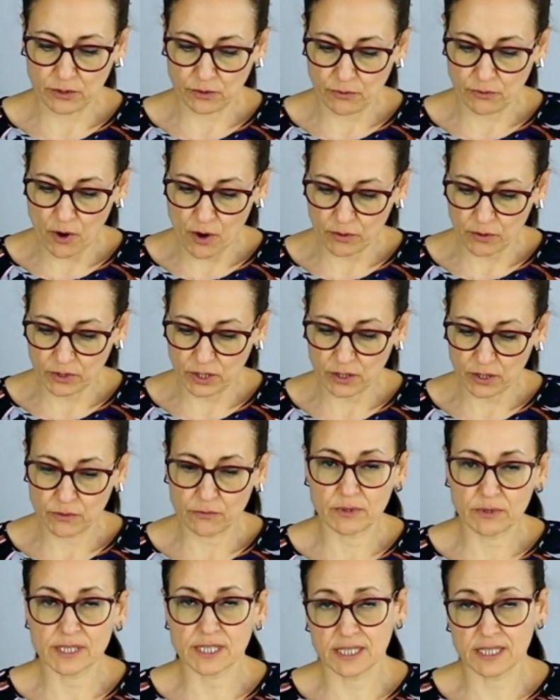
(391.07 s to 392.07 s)
your
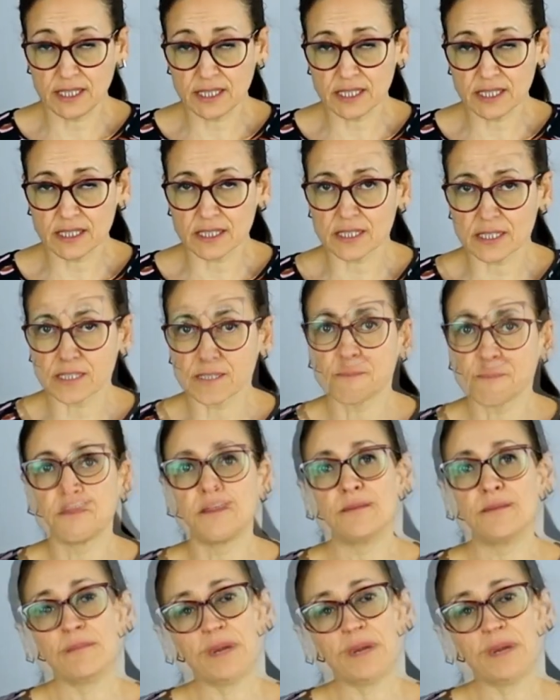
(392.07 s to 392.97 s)
own resists,